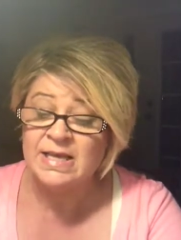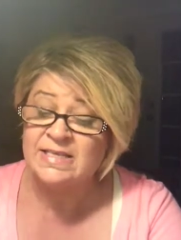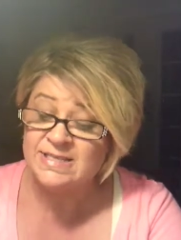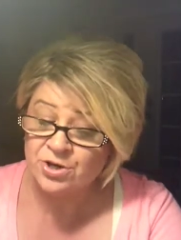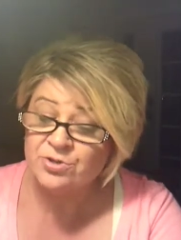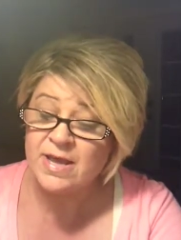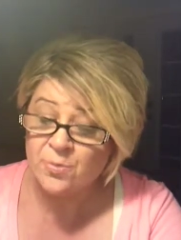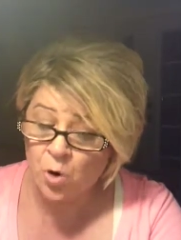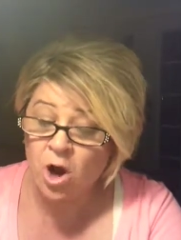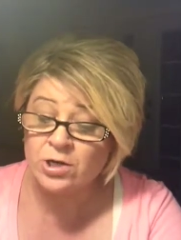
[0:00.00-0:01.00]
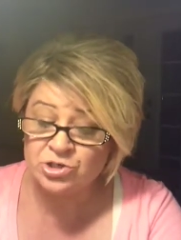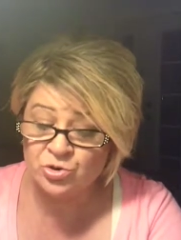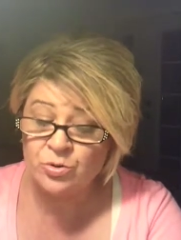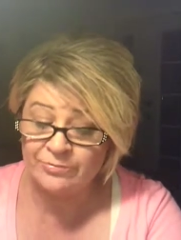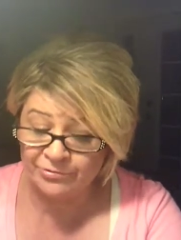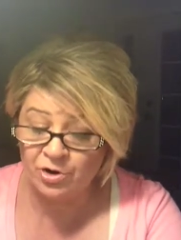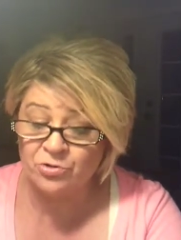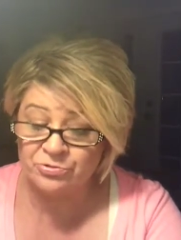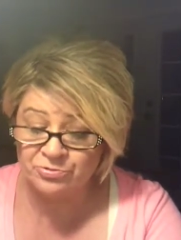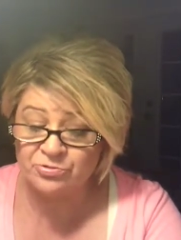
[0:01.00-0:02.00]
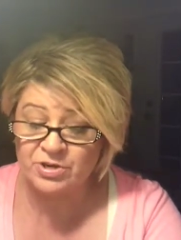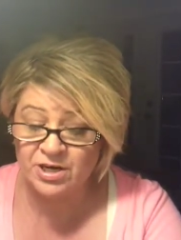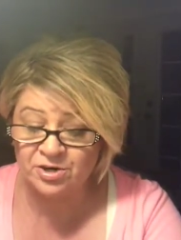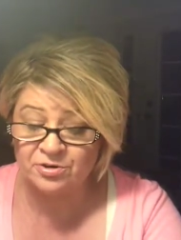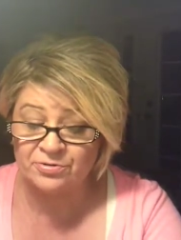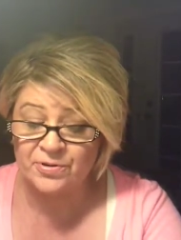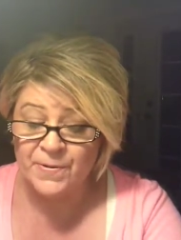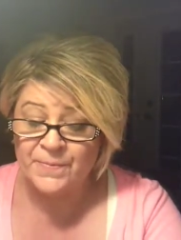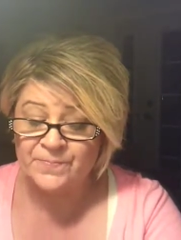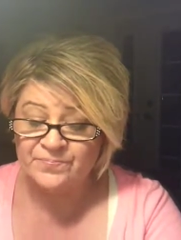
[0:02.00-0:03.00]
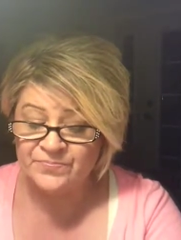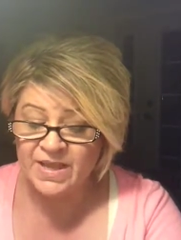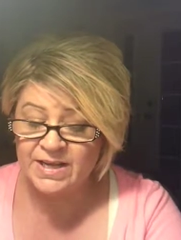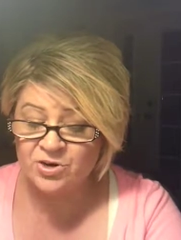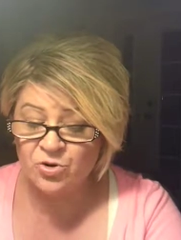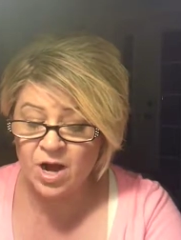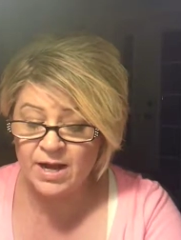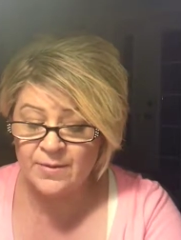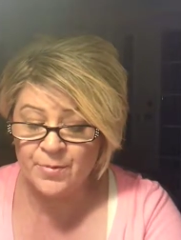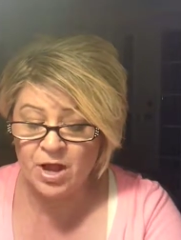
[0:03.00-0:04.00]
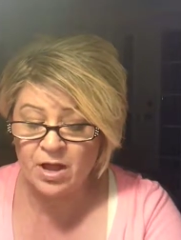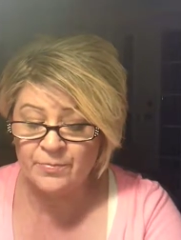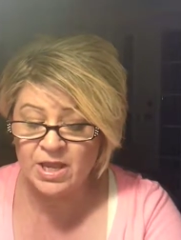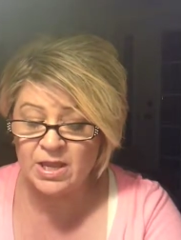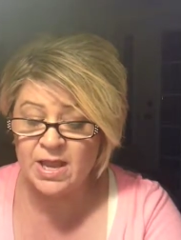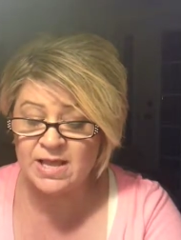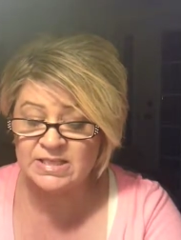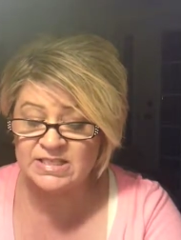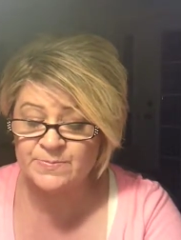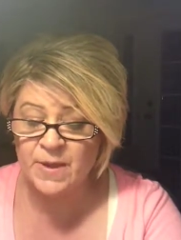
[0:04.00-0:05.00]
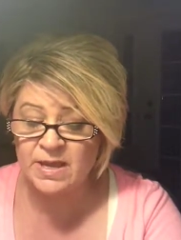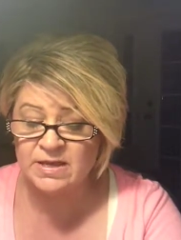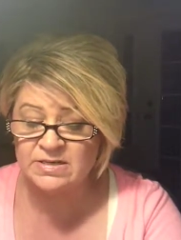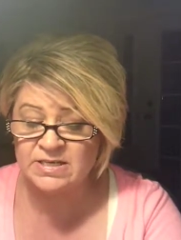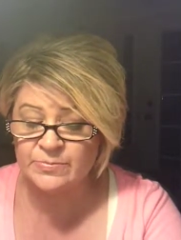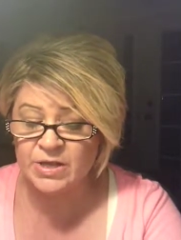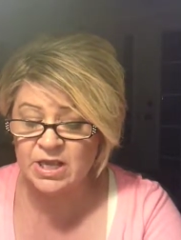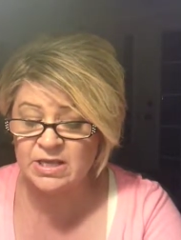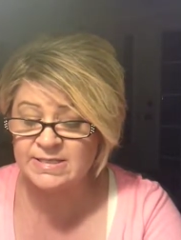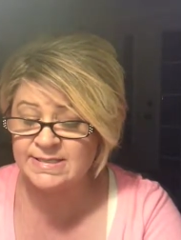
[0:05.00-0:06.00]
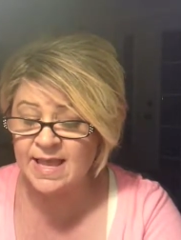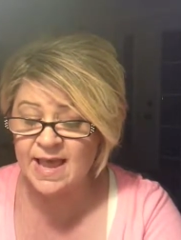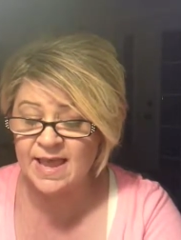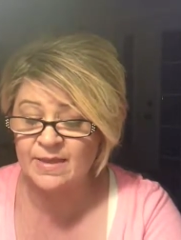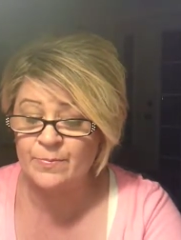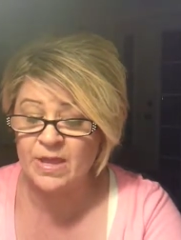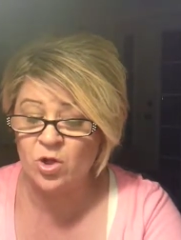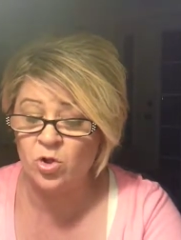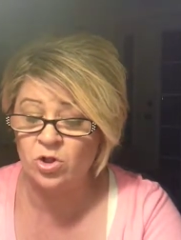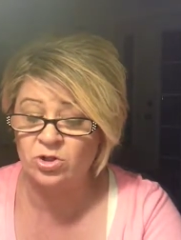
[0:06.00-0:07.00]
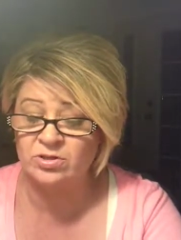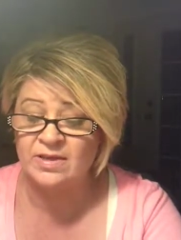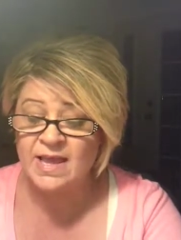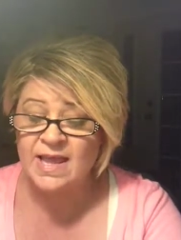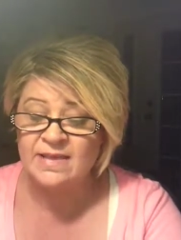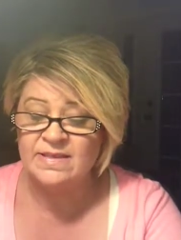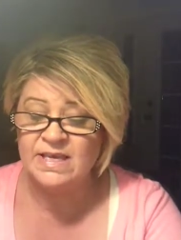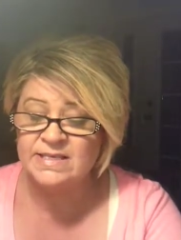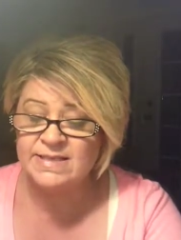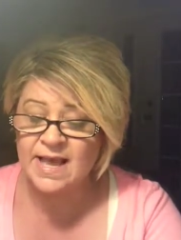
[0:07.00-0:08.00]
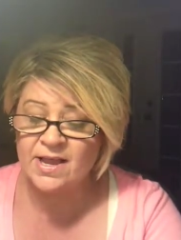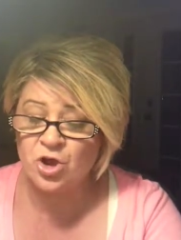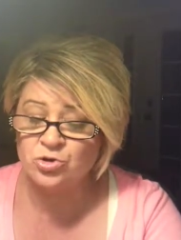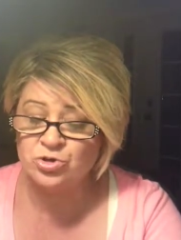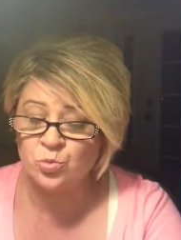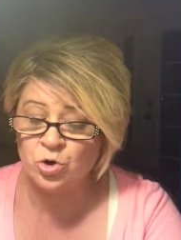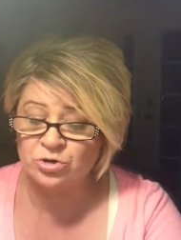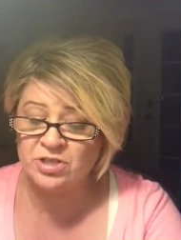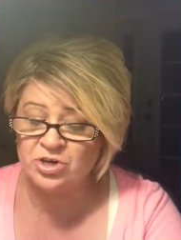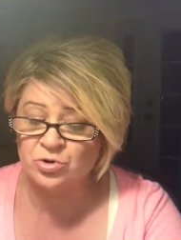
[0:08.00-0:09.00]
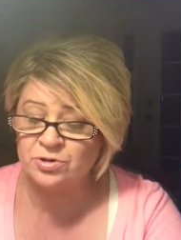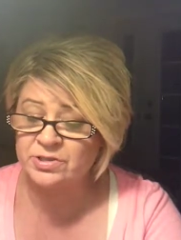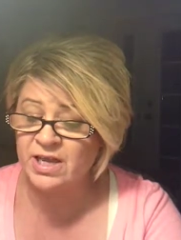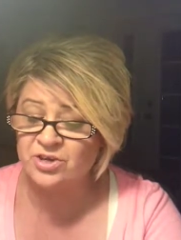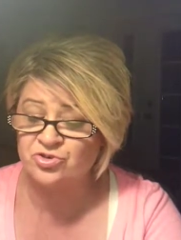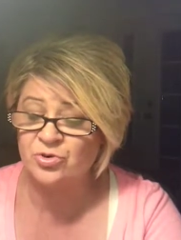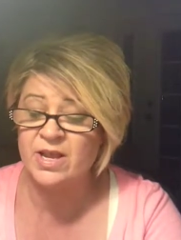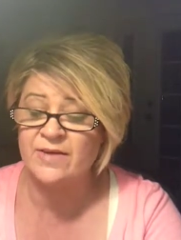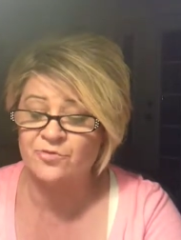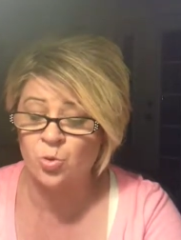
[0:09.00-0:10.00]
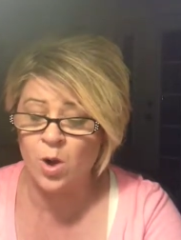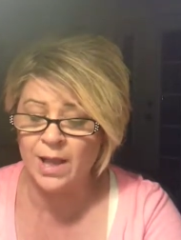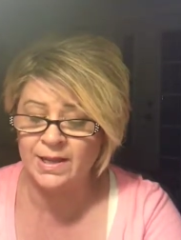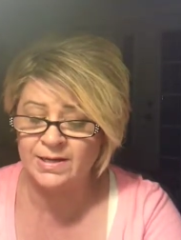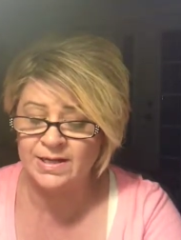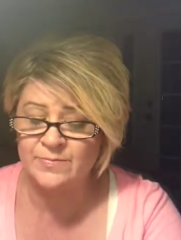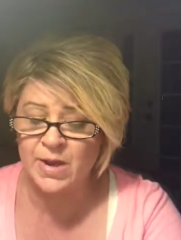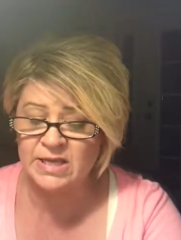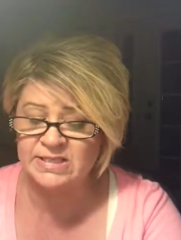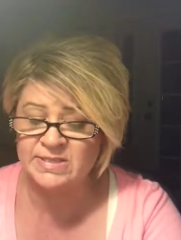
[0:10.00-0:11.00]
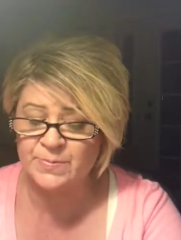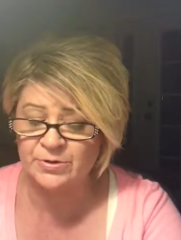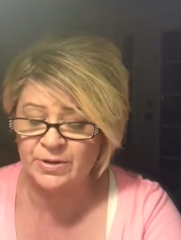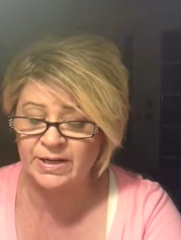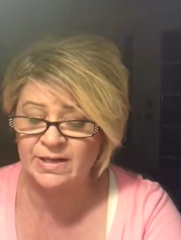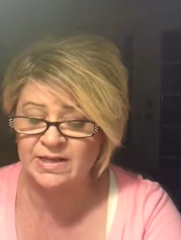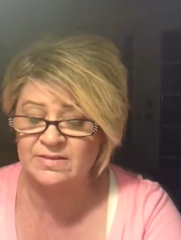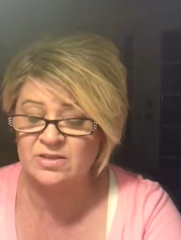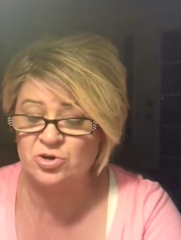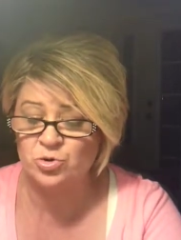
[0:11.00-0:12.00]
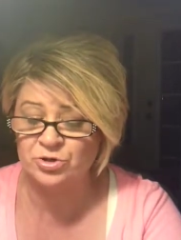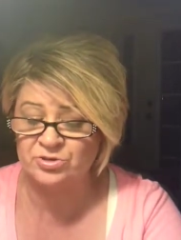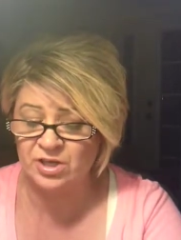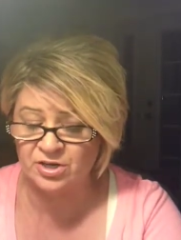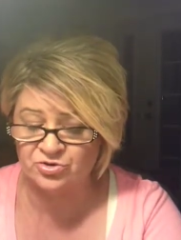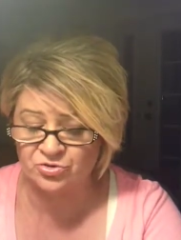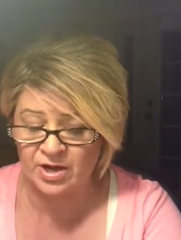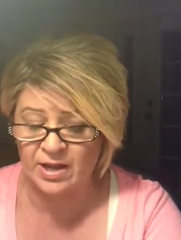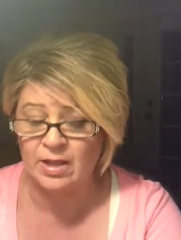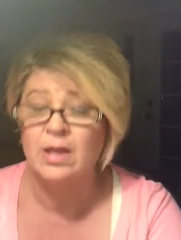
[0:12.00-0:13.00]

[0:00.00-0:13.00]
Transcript: So they walked to and fro through the earth. And then he cried upon me, and spake unto me, saying, Behold, these that go toward the north country have quieted my spirit in the north country.